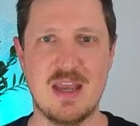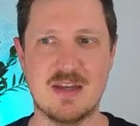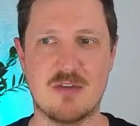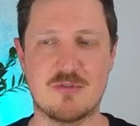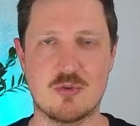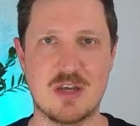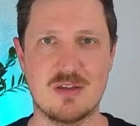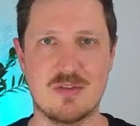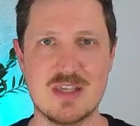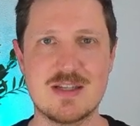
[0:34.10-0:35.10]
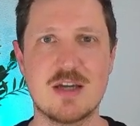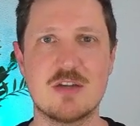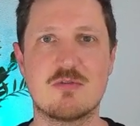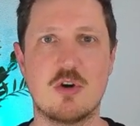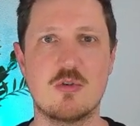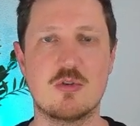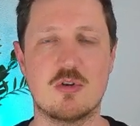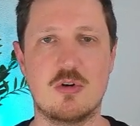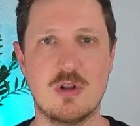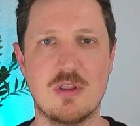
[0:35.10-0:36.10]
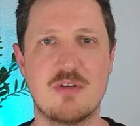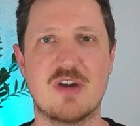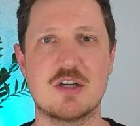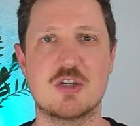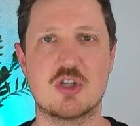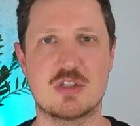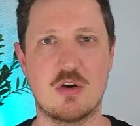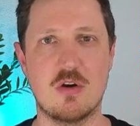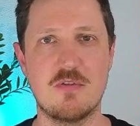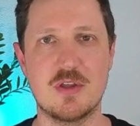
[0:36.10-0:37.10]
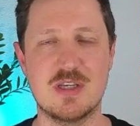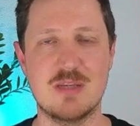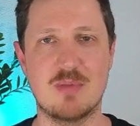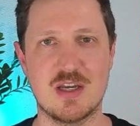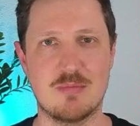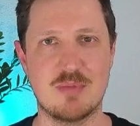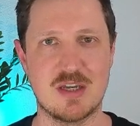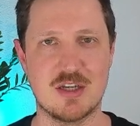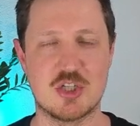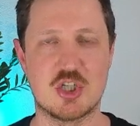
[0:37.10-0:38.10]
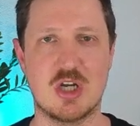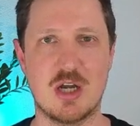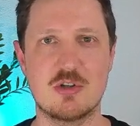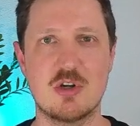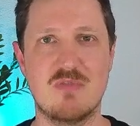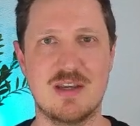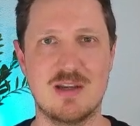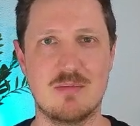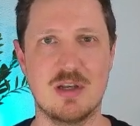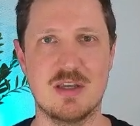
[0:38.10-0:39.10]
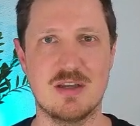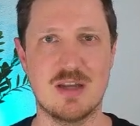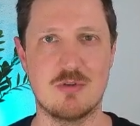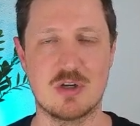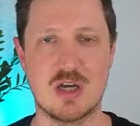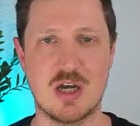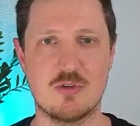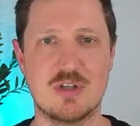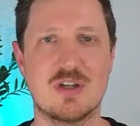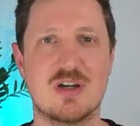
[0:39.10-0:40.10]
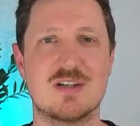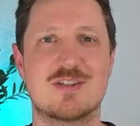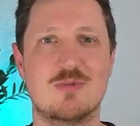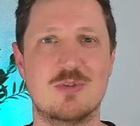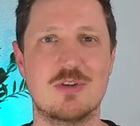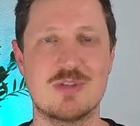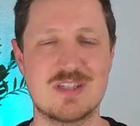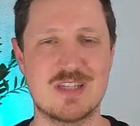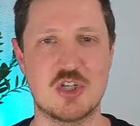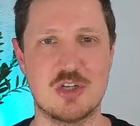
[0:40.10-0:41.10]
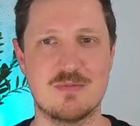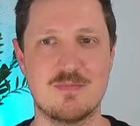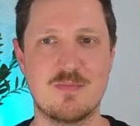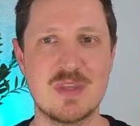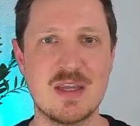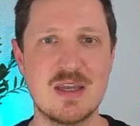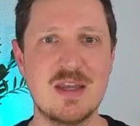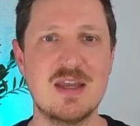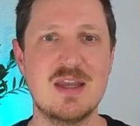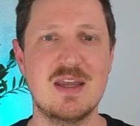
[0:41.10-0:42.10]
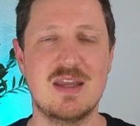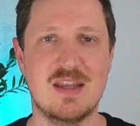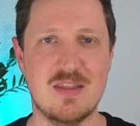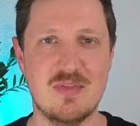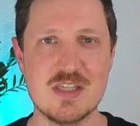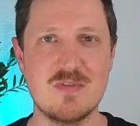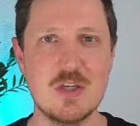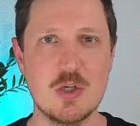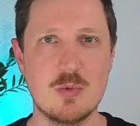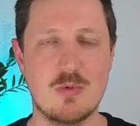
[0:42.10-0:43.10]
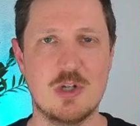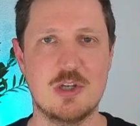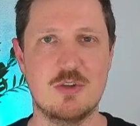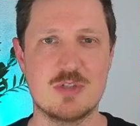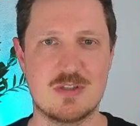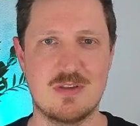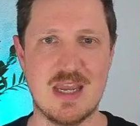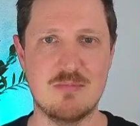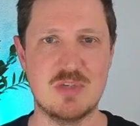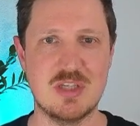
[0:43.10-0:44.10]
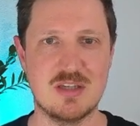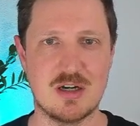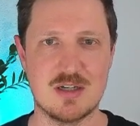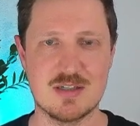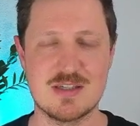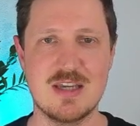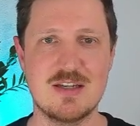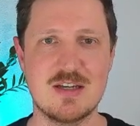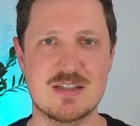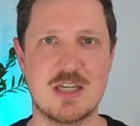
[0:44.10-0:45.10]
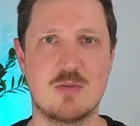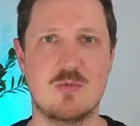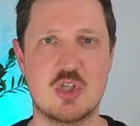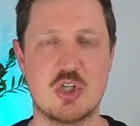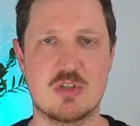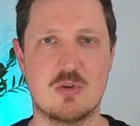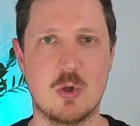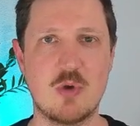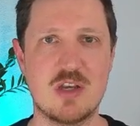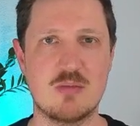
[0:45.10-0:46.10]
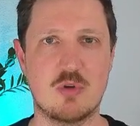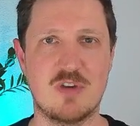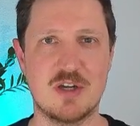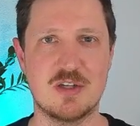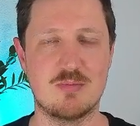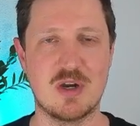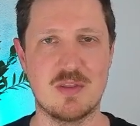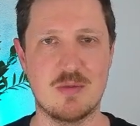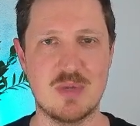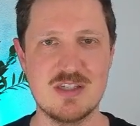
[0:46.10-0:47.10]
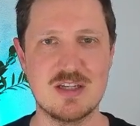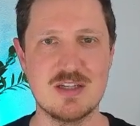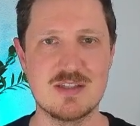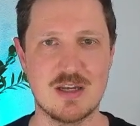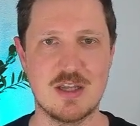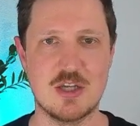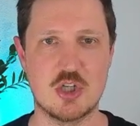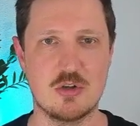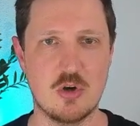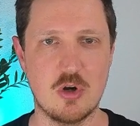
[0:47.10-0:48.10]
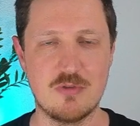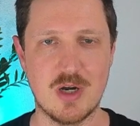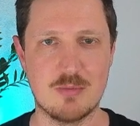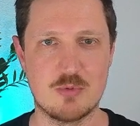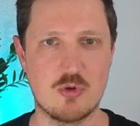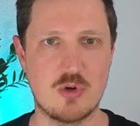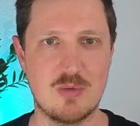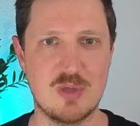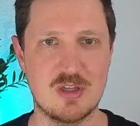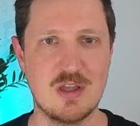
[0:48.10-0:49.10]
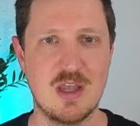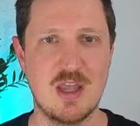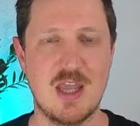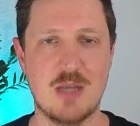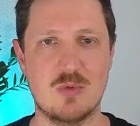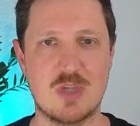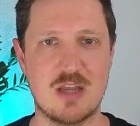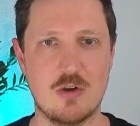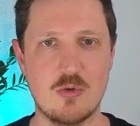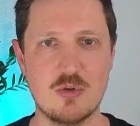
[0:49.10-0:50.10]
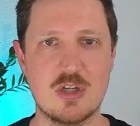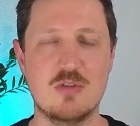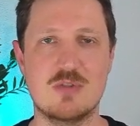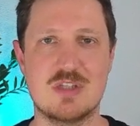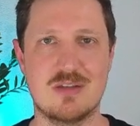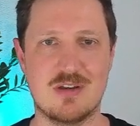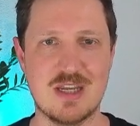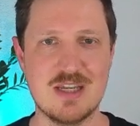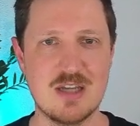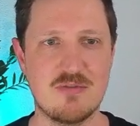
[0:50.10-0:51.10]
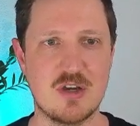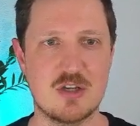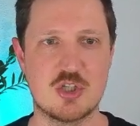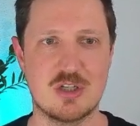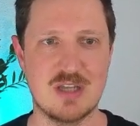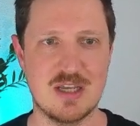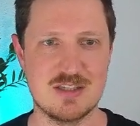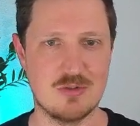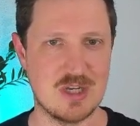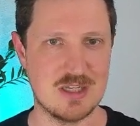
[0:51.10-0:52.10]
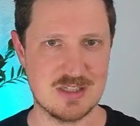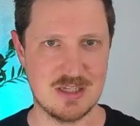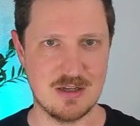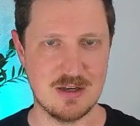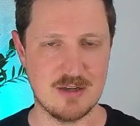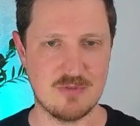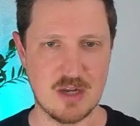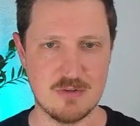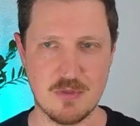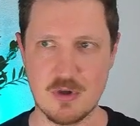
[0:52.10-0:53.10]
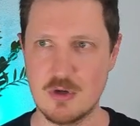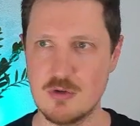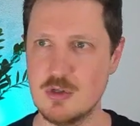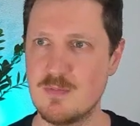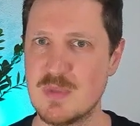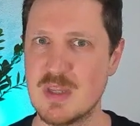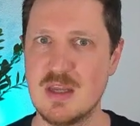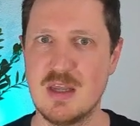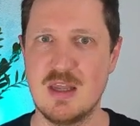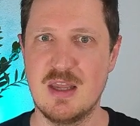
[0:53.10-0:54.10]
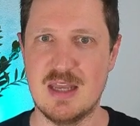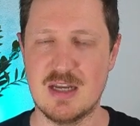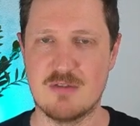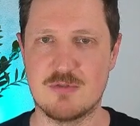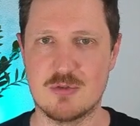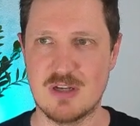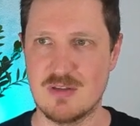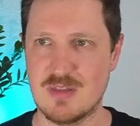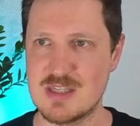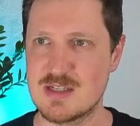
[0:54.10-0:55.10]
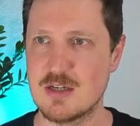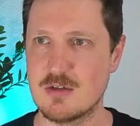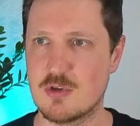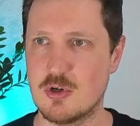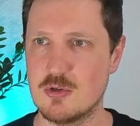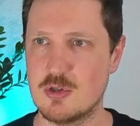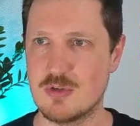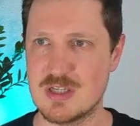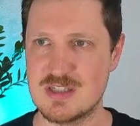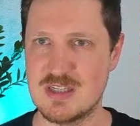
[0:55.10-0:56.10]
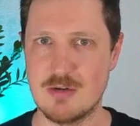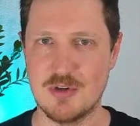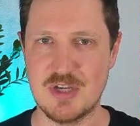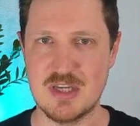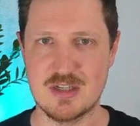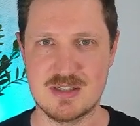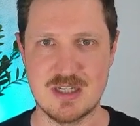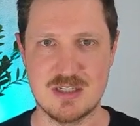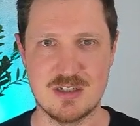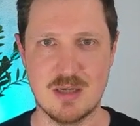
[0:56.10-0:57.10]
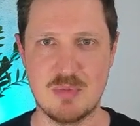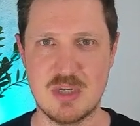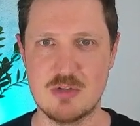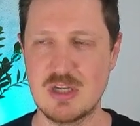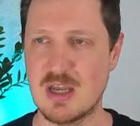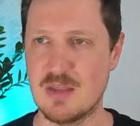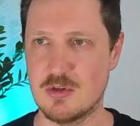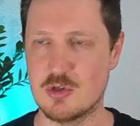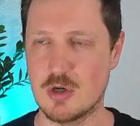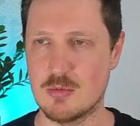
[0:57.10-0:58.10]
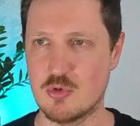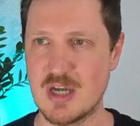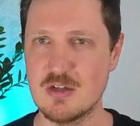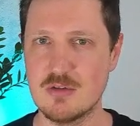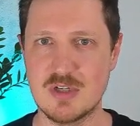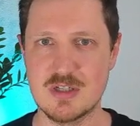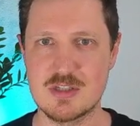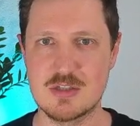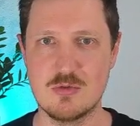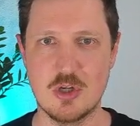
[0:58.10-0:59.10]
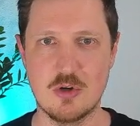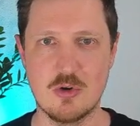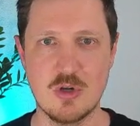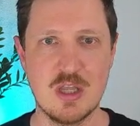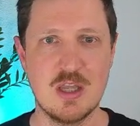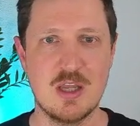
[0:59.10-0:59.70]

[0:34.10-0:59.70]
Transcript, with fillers: And after running this line of code, all the functions of the dplyr package are available in our current RStudio session. In this video, we will use the mtcars dataset, which is already provided by the basic installation of R programming, and we can load it using the data function, as you can see in line 5 of the code. And after running this line of code, you can see our data set appearing at the top right of RStudio.